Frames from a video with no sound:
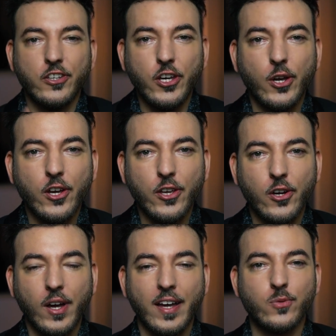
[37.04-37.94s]
Yo, yo,
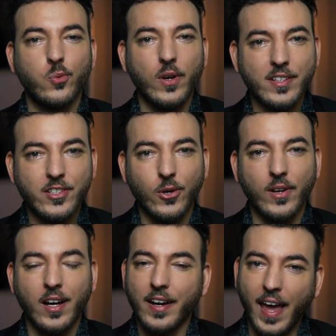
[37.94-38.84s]
yo guys, what is
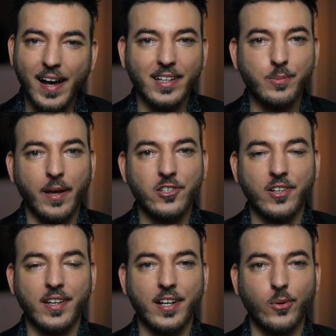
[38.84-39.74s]
going on? Alex
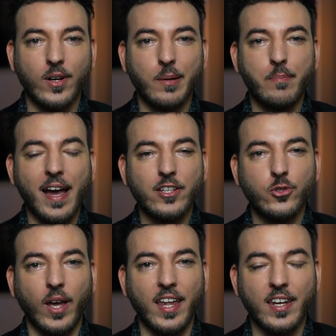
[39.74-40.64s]
Pandrea here. Welcome back
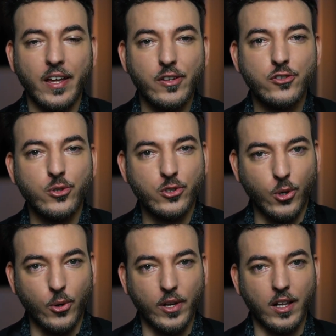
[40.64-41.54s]
to another
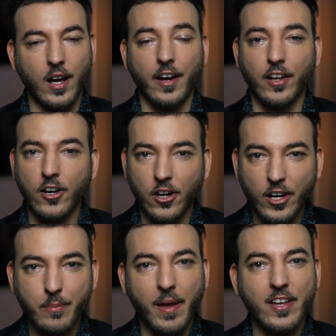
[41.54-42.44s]
tutorial on
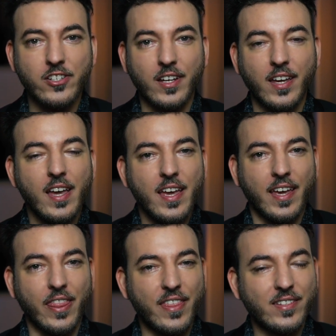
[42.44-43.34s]
card magic.
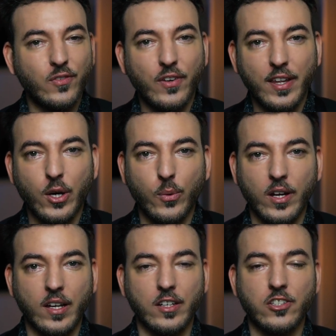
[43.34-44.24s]
In this video, we
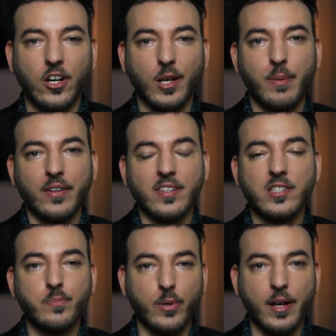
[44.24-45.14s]
are going to talk about the
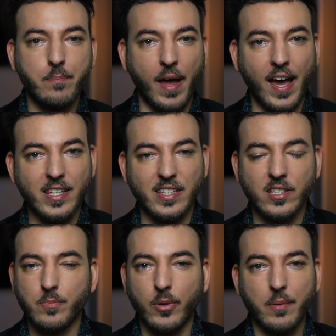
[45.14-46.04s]
spread pass.
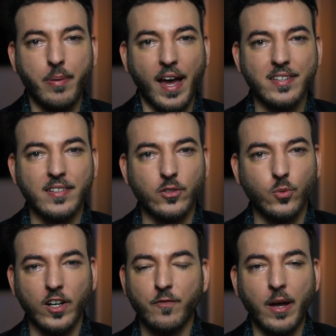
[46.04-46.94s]
The spread pass is
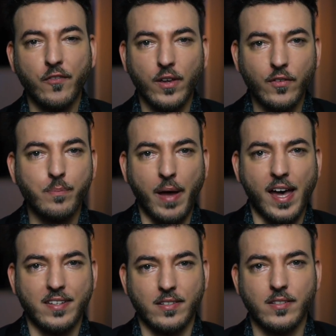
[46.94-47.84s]
one of my favorite
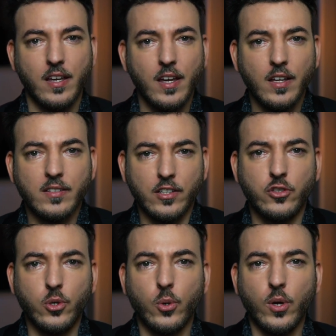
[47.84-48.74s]
passes to
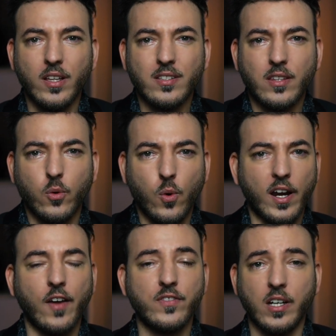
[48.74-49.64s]
do. It's the
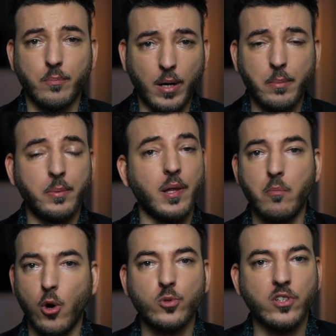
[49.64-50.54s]
one I've done probably
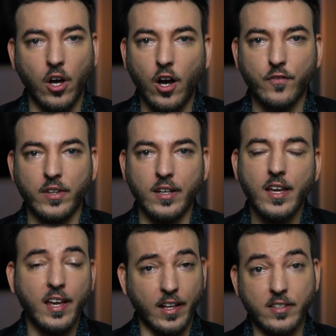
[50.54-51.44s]
most often.
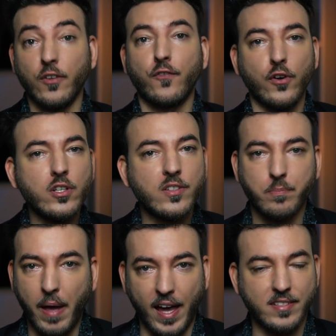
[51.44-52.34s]
It's the
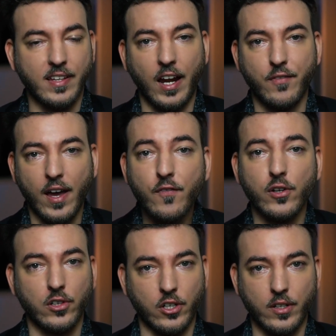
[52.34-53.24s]
first pass that I've
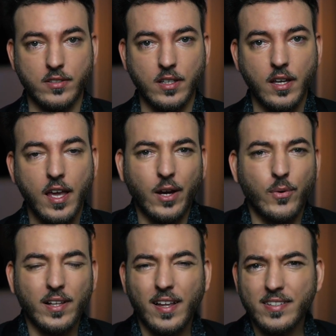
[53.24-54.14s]
ever learned. And I
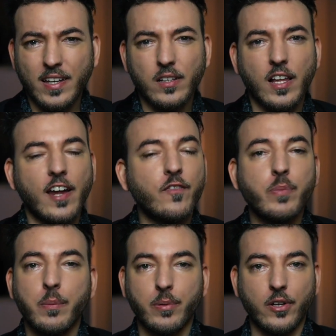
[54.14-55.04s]
realized that a lot of
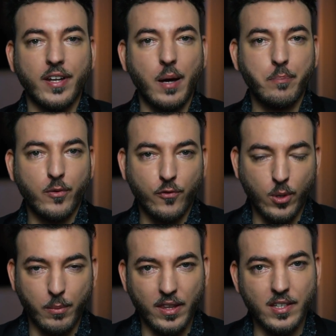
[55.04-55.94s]
people are not
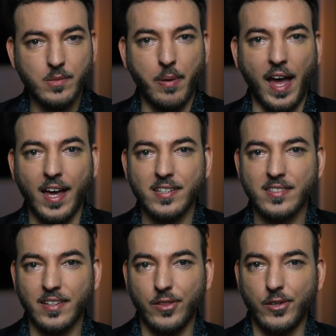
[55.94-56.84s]
performing this
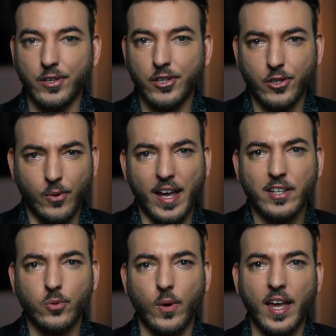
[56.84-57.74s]
pass in the
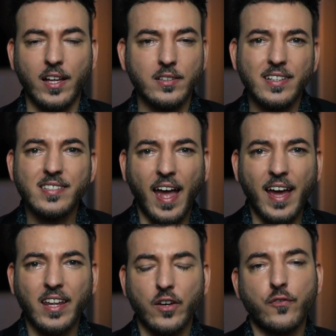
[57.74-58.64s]
correct way, at least
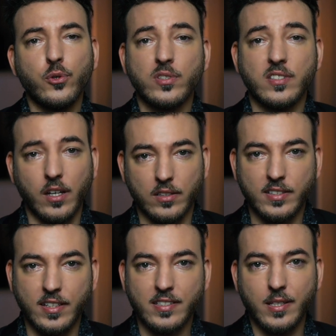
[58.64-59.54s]
adding a few
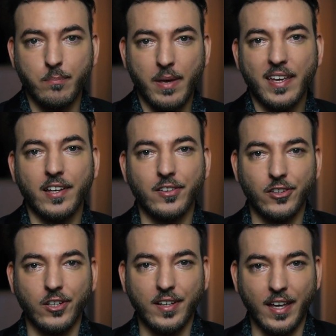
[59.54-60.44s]
subtleties to make it
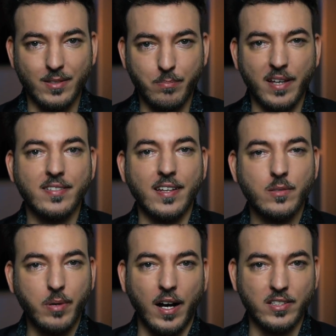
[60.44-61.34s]
look as best
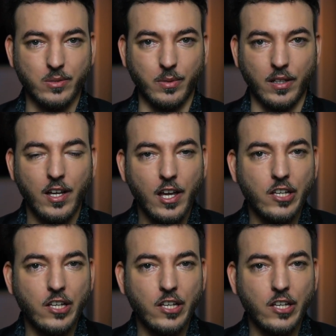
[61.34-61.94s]
as possible.